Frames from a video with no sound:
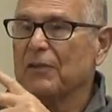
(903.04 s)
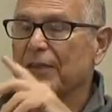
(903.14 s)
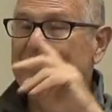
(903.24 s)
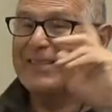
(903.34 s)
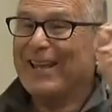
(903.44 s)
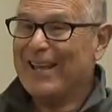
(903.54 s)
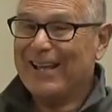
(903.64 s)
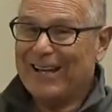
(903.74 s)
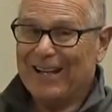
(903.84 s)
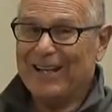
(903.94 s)
of a
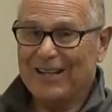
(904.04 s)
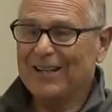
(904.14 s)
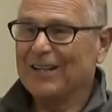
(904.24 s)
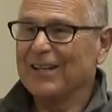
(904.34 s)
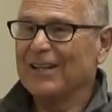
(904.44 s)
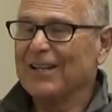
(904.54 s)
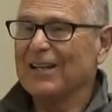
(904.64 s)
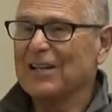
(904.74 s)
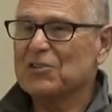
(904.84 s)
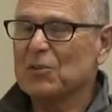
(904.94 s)
thing
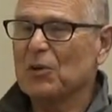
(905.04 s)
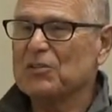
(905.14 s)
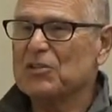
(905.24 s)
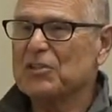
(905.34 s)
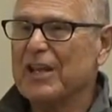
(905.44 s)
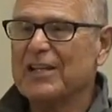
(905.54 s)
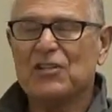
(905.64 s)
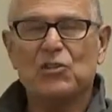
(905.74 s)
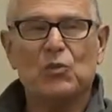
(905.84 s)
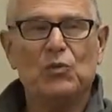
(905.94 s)
is to understand
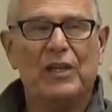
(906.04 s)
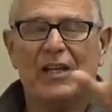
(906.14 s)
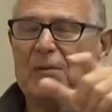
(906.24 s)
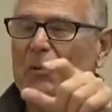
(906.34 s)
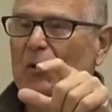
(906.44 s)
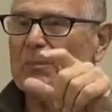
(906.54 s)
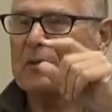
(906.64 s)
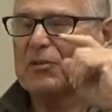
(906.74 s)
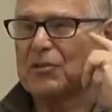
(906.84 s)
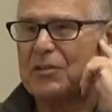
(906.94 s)
its unique
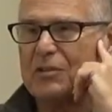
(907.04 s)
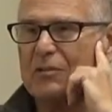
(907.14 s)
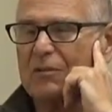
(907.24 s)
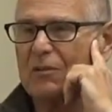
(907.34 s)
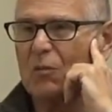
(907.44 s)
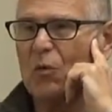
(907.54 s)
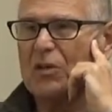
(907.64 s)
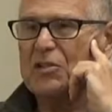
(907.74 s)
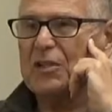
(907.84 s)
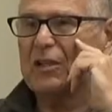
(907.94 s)
purpose
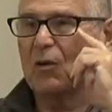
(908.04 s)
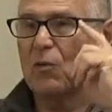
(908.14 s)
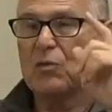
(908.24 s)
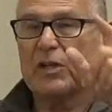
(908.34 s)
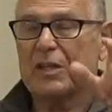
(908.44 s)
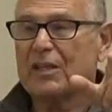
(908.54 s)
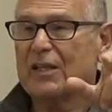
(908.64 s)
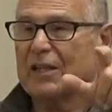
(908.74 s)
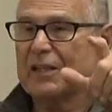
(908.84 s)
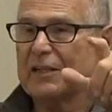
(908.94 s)
what is the only
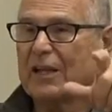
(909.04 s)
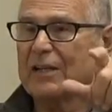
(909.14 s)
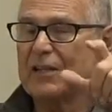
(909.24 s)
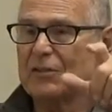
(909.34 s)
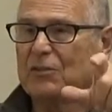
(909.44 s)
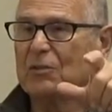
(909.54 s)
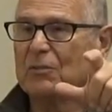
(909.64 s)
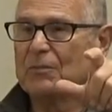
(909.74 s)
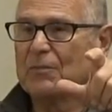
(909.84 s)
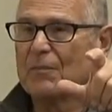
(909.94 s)
thing that that can do?
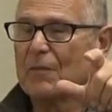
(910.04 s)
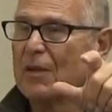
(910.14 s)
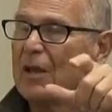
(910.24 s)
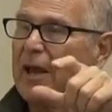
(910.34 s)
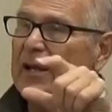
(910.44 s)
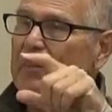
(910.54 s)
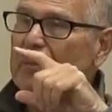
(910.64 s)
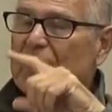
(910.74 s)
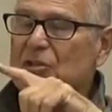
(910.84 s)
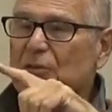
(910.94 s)
The
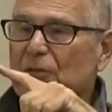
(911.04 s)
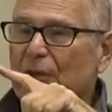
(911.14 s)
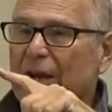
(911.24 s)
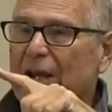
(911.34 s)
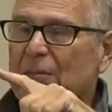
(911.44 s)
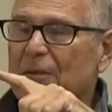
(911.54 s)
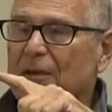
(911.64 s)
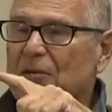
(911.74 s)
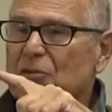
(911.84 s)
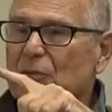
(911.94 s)
picture frame
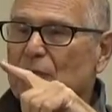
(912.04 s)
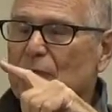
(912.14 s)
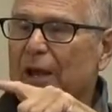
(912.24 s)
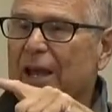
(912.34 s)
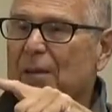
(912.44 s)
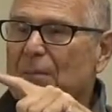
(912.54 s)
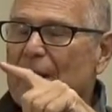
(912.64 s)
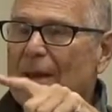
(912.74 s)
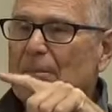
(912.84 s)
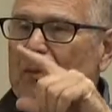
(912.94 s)
is to frame
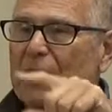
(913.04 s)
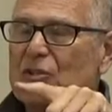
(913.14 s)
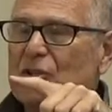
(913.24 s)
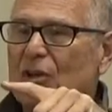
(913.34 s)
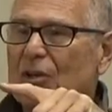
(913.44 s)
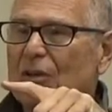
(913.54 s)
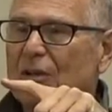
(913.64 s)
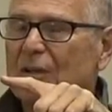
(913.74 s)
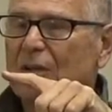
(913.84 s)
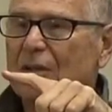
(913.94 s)
that picture
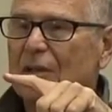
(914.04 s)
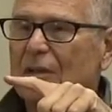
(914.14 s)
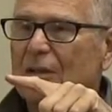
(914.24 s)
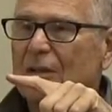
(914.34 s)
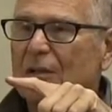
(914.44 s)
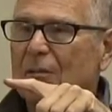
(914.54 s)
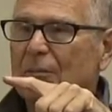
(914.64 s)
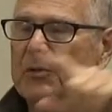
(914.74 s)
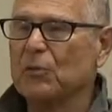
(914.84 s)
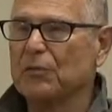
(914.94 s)

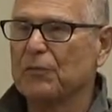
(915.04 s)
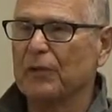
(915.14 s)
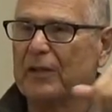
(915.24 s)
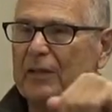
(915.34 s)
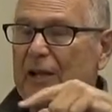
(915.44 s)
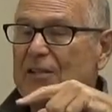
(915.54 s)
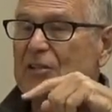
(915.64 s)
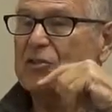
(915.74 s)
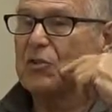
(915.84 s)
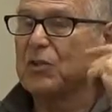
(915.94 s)
beautifully. That's
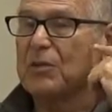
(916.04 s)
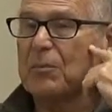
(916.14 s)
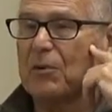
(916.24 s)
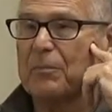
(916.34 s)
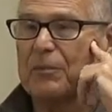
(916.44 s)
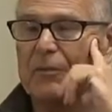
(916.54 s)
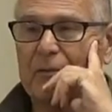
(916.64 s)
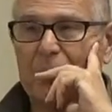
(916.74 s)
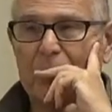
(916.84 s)
its unique purpose.